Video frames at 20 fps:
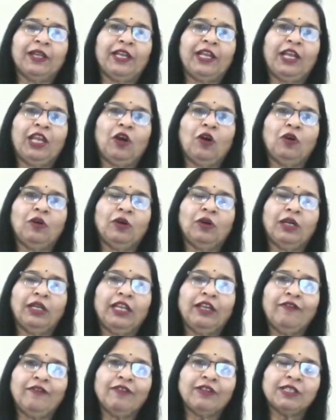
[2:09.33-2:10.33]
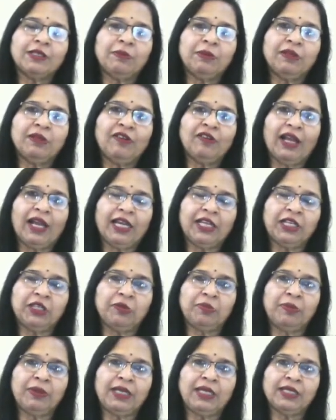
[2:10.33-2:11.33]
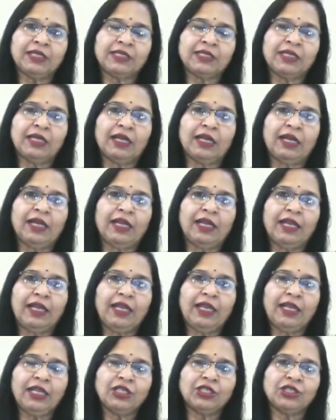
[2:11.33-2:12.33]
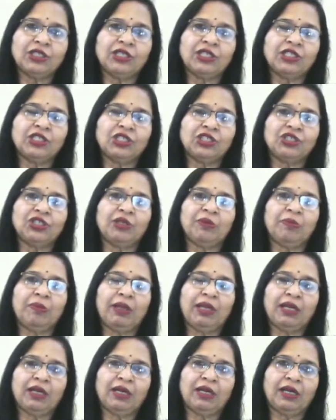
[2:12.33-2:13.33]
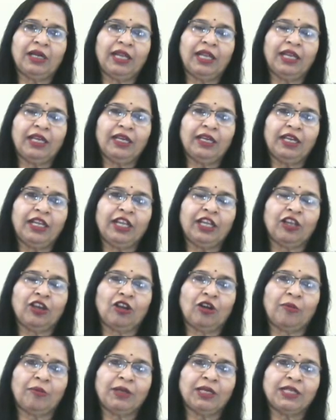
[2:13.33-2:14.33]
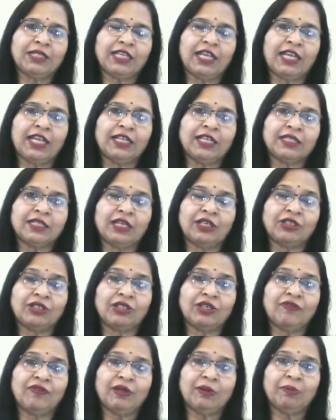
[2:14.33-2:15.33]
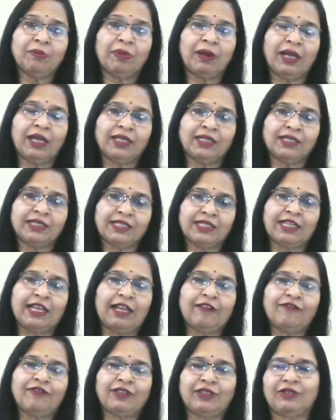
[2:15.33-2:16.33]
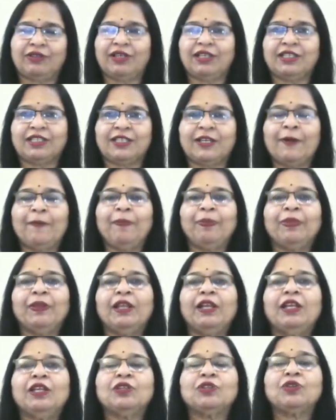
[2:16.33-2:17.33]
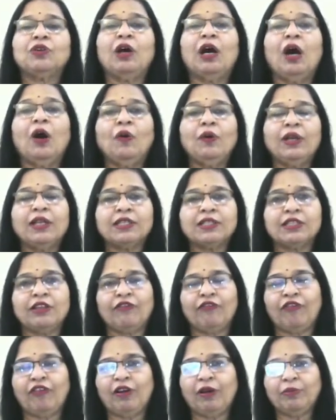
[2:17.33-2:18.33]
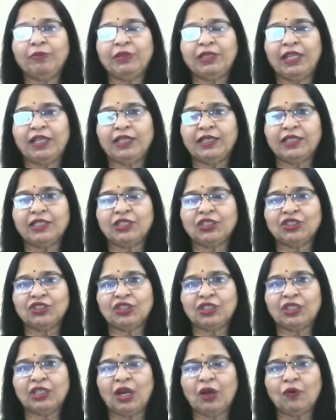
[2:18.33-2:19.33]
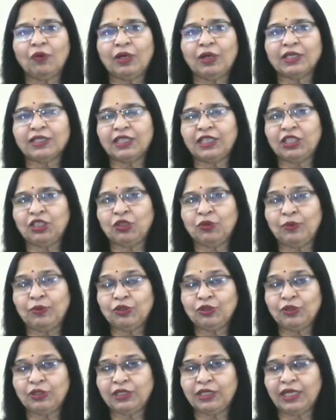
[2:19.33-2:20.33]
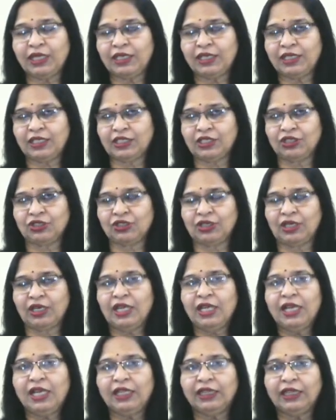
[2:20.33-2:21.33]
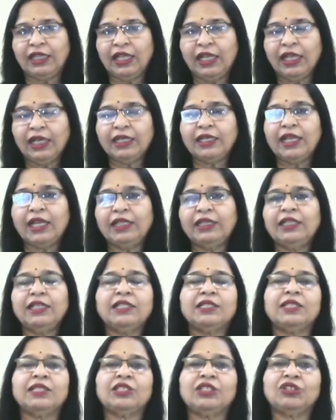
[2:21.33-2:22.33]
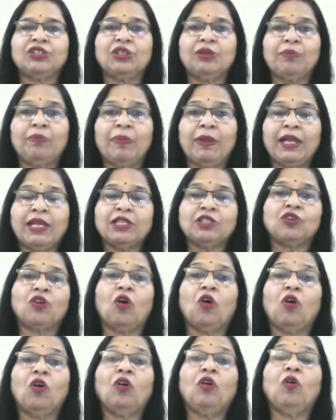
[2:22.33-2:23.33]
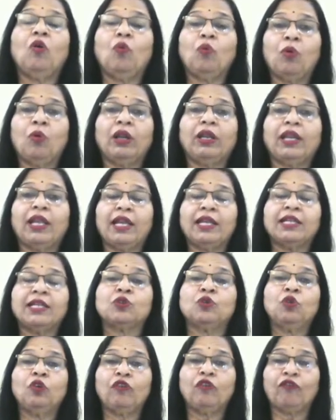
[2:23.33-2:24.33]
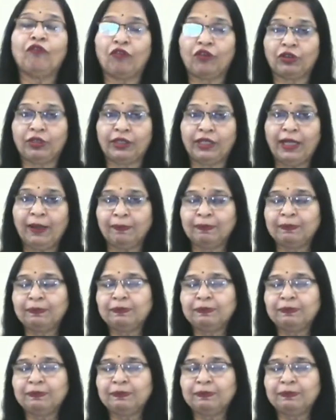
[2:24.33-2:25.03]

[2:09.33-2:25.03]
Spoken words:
Now, invisible hand means each decision maker in economics is driven by self-interest. So how does a firm take decision? How does an individual take decision? They take this decision based on what is good for them.